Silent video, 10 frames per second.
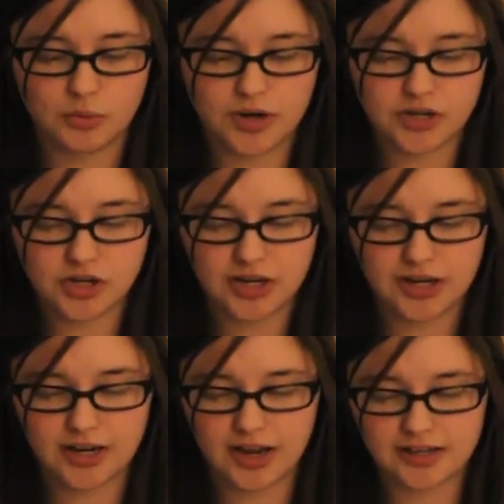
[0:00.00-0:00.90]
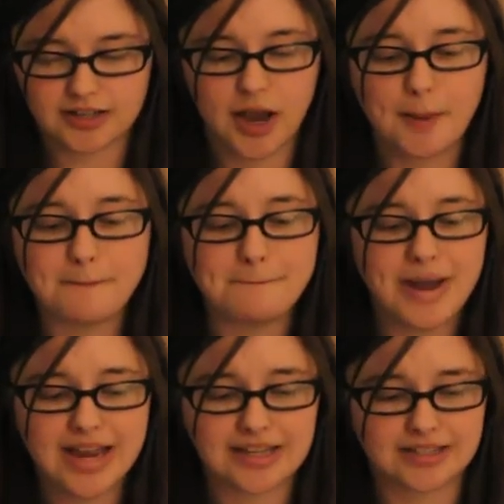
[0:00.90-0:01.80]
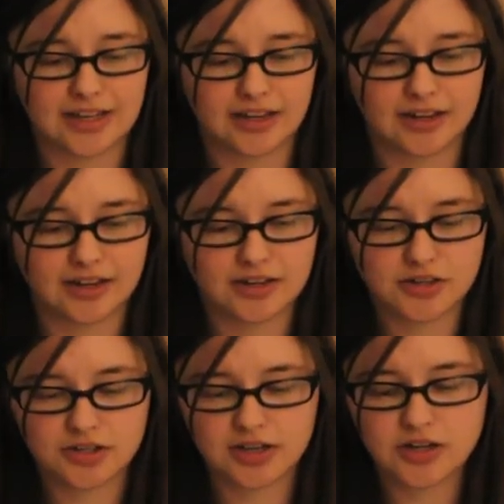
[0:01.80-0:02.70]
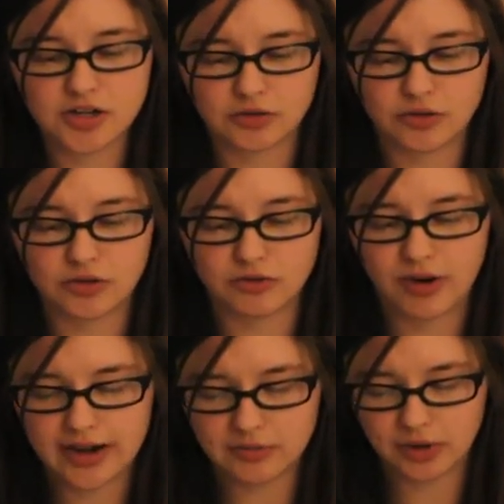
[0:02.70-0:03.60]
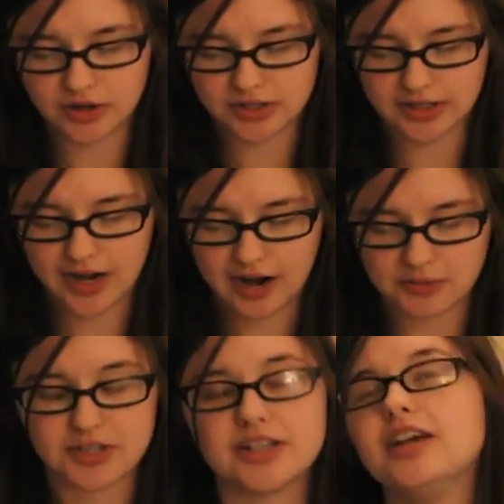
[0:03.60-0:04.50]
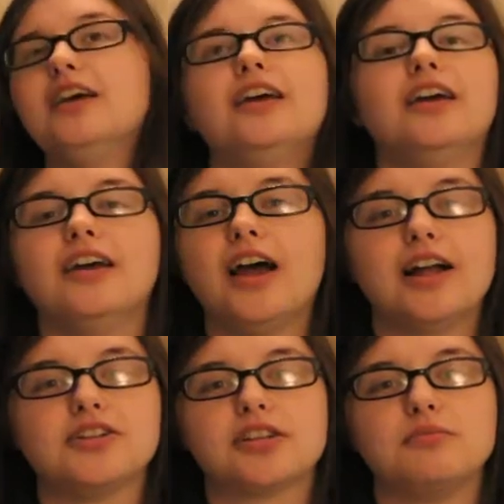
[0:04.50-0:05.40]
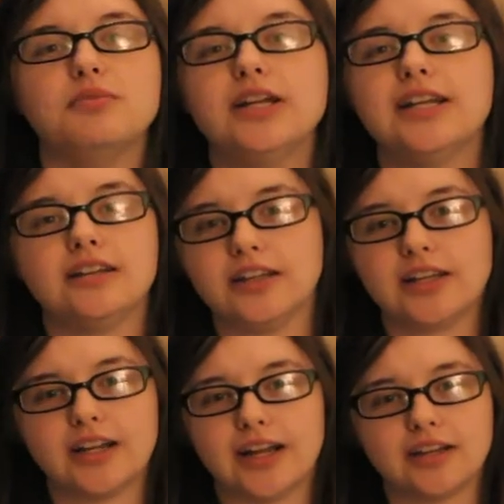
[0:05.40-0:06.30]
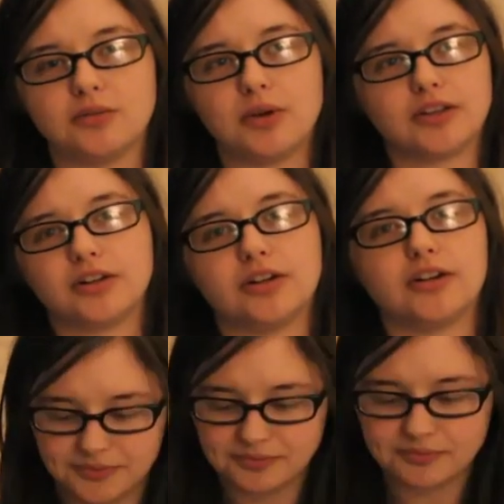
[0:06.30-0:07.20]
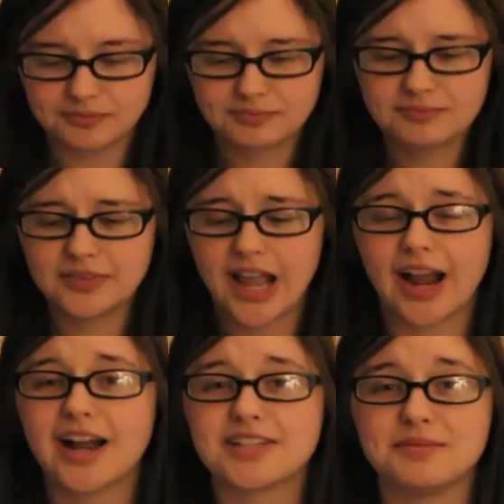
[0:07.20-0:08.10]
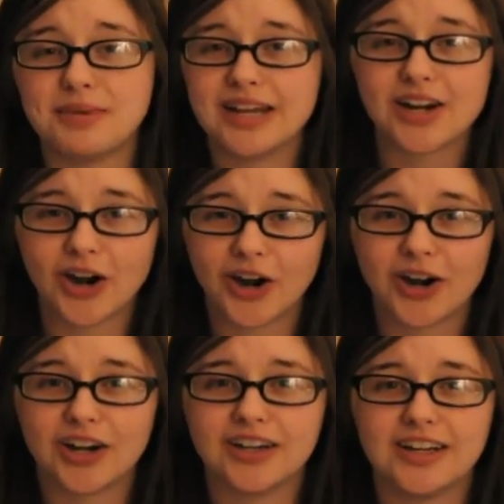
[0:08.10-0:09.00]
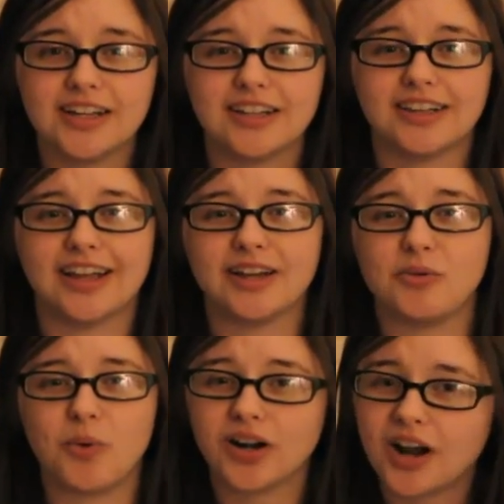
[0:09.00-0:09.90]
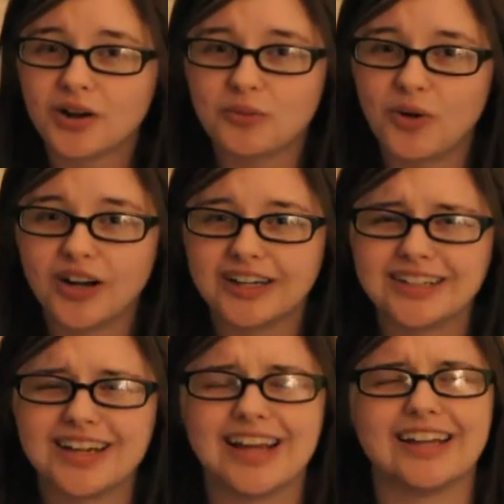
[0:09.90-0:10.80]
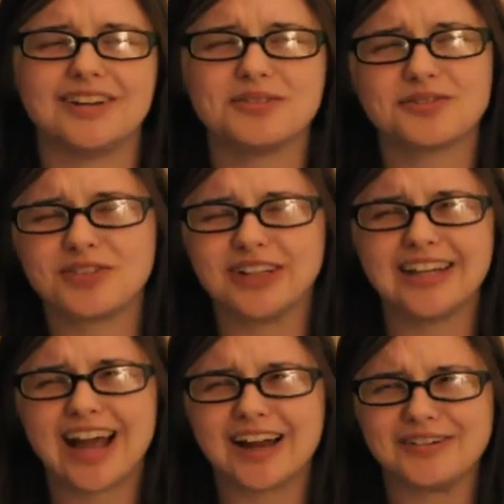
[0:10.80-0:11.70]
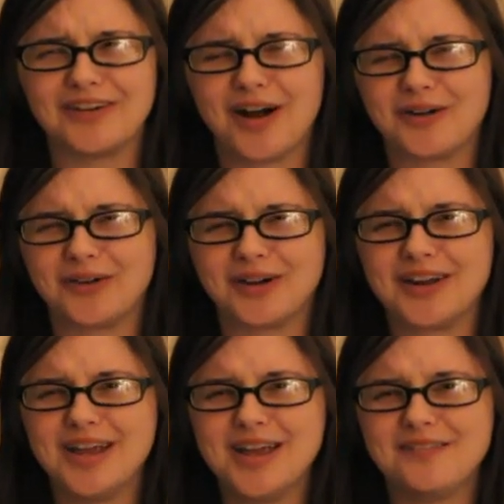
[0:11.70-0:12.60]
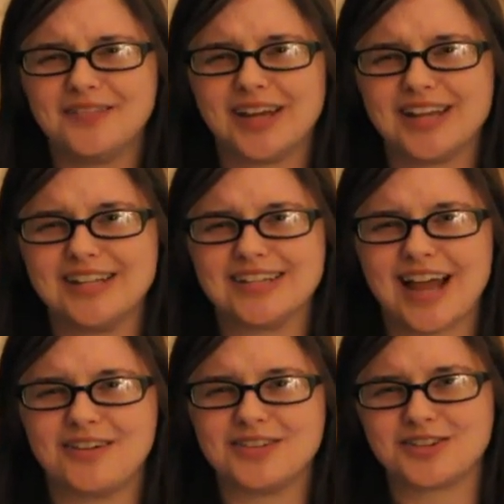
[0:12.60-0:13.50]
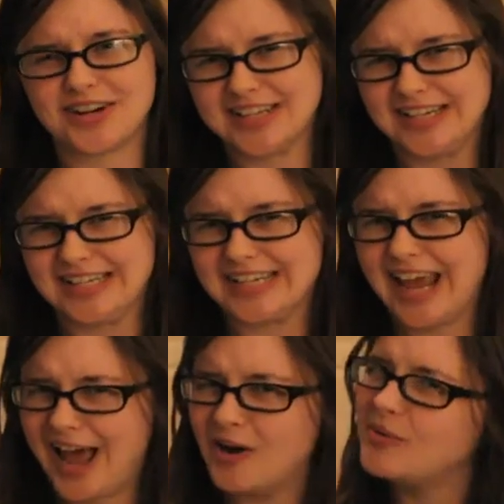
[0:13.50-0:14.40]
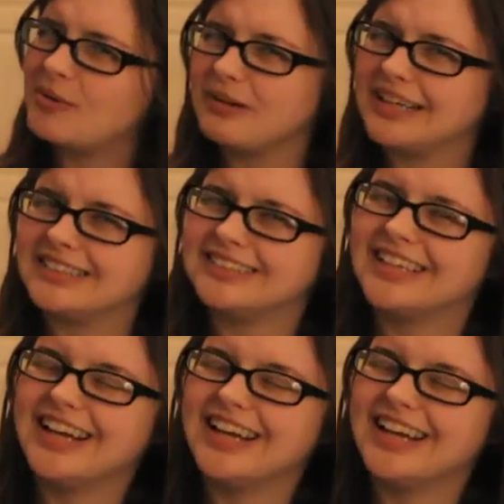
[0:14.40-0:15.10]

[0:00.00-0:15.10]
which she is amazing, such a great person. I just immediately connected with her. I got to meet her one-on-one, and it was really kind of awkward because I was dressed as Catwoman.